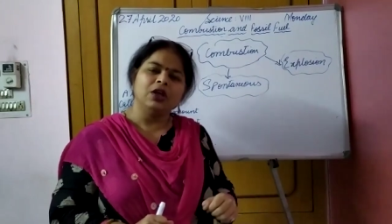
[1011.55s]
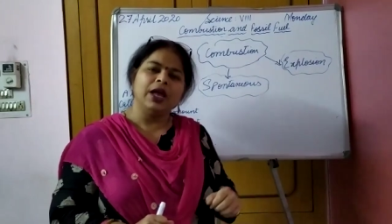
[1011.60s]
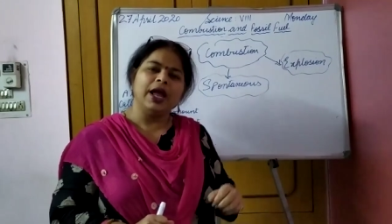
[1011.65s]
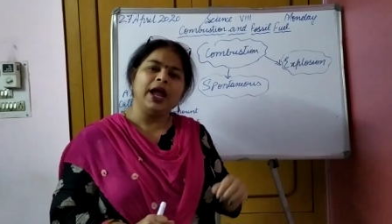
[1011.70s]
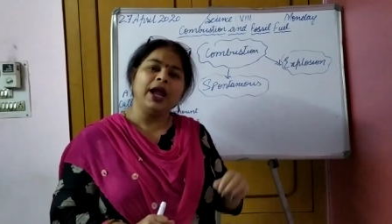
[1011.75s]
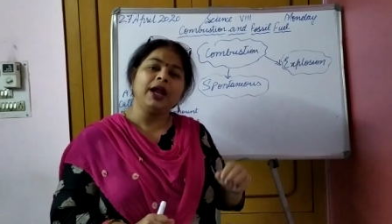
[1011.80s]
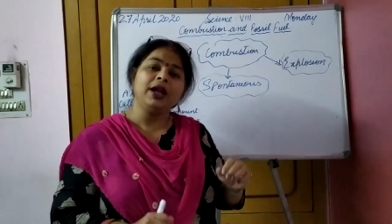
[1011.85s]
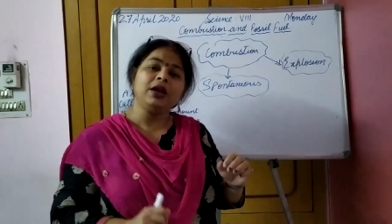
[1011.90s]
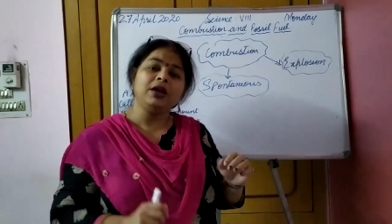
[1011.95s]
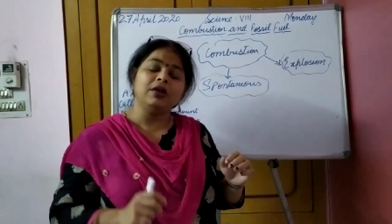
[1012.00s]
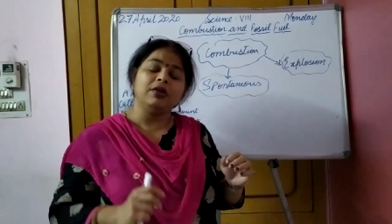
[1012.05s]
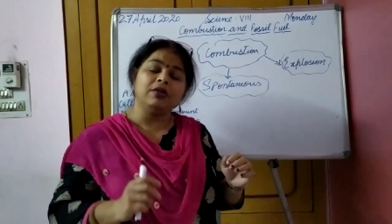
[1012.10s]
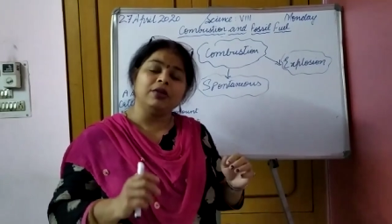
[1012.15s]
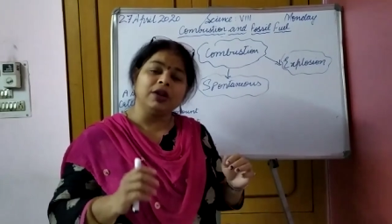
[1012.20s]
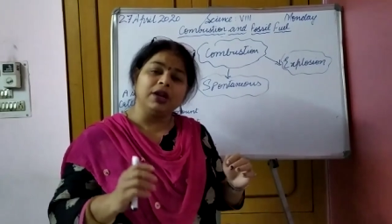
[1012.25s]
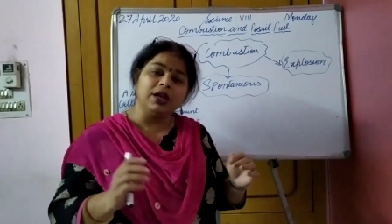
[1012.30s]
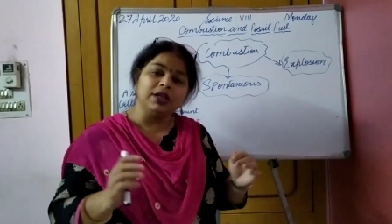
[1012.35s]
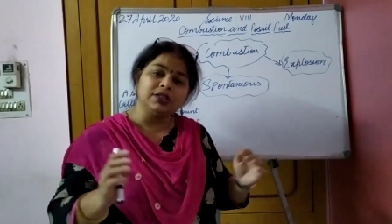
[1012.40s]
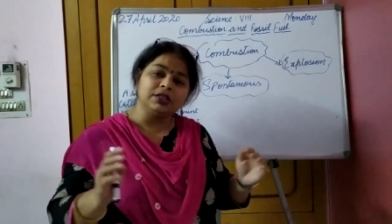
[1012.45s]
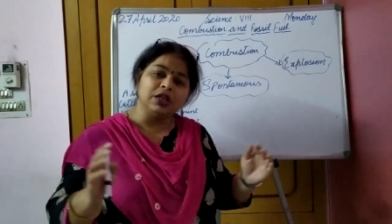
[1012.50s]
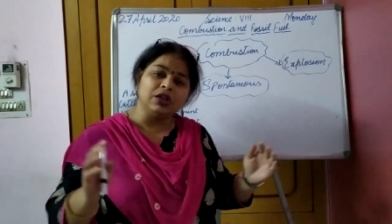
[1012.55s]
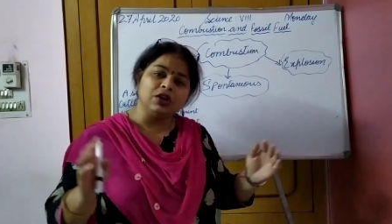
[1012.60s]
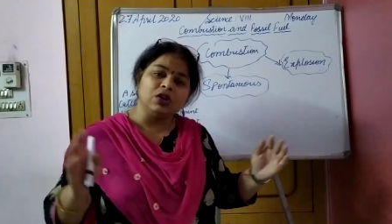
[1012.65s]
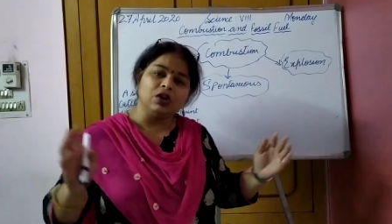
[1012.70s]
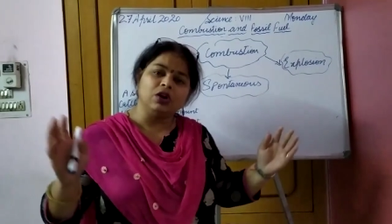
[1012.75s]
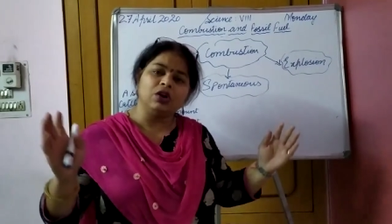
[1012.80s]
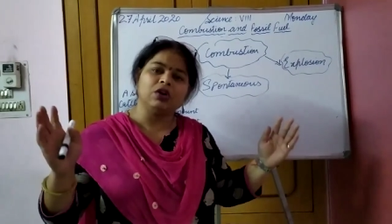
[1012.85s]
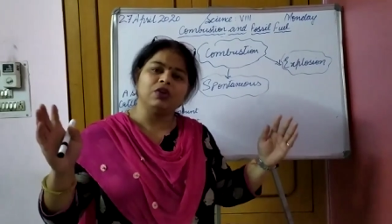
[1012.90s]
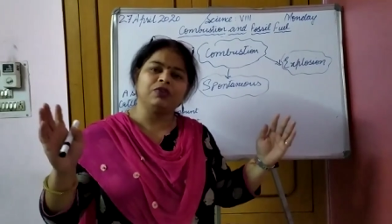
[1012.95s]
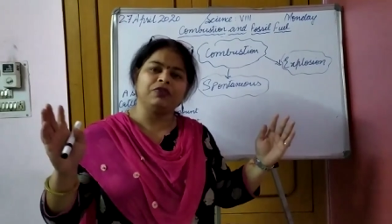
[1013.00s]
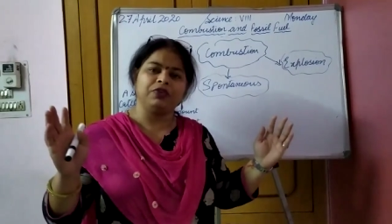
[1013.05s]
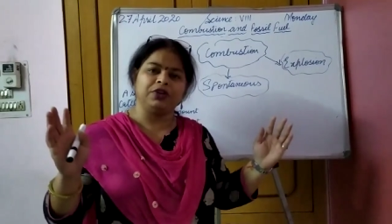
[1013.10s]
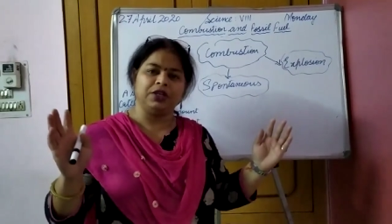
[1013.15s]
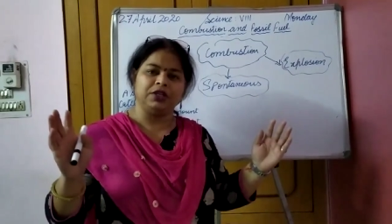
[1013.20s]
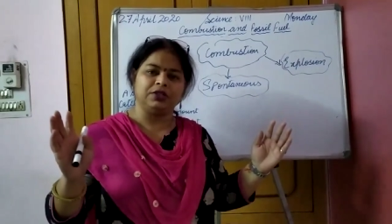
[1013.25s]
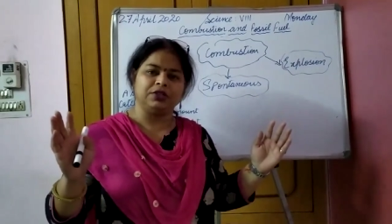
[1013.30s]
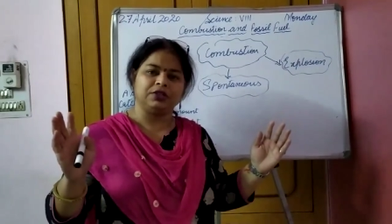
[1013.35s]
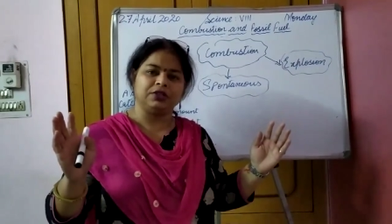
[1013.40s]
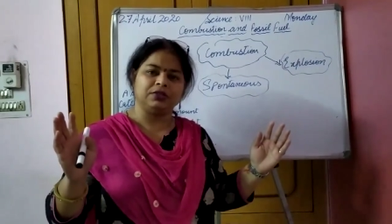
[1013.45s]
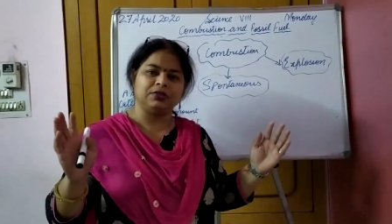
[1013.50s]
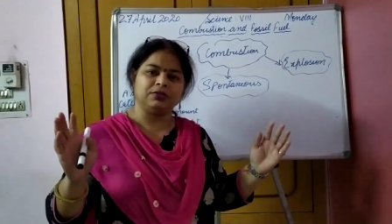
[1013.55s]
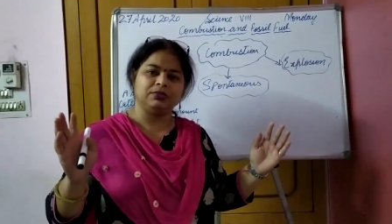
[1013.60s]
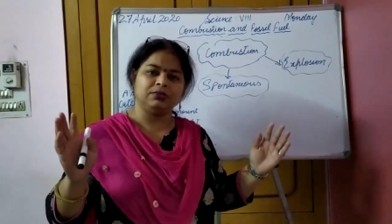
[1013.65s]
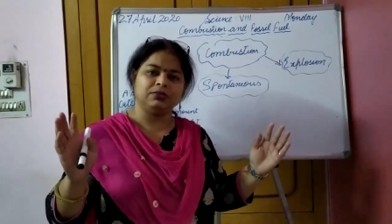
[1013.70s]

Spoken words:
and releasing lot of heat.